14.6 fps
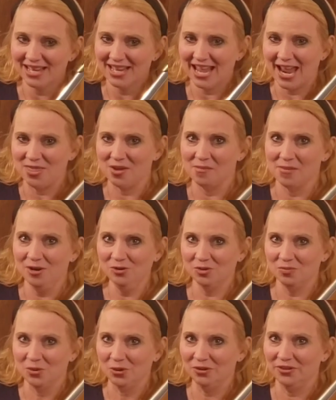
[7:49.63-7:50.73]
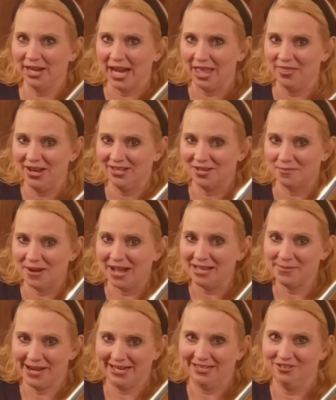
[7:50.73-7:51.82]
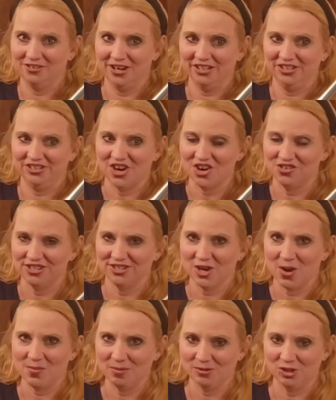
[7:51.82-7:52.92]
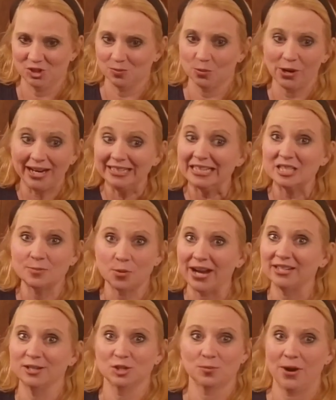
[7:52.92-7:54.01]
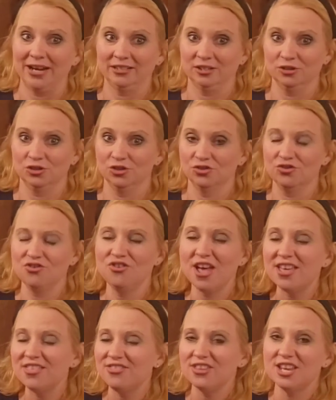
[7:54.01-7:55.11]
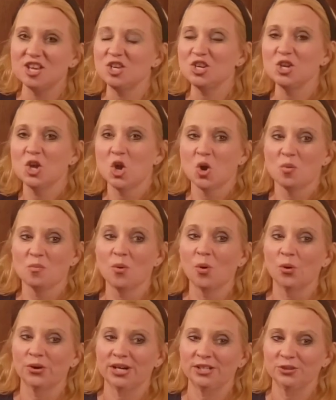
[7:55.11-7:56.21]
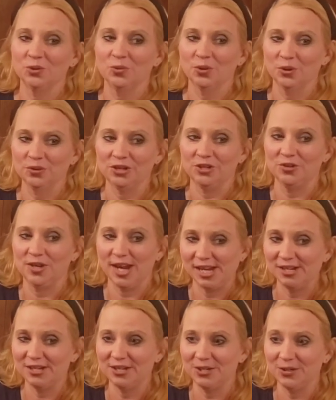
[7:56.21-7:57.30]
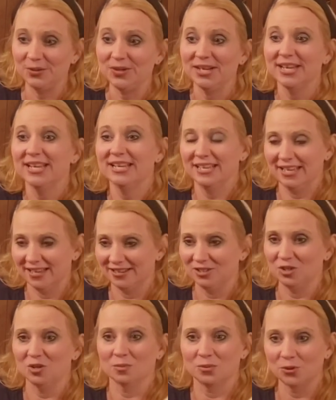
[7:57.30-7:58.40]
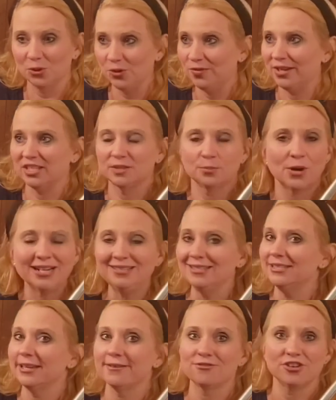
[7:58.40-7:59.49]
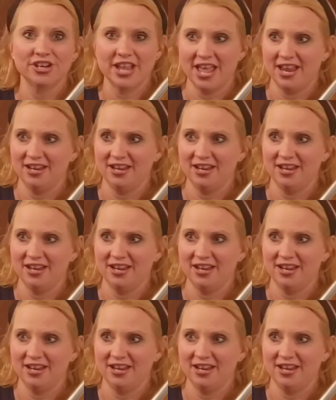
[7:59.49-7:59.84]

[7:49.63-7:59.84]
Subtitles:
And the most important thing I think that my band director always taught me was just practice, practice, practice. There's nothing more in the world that you can do to improve it. It's practice every day.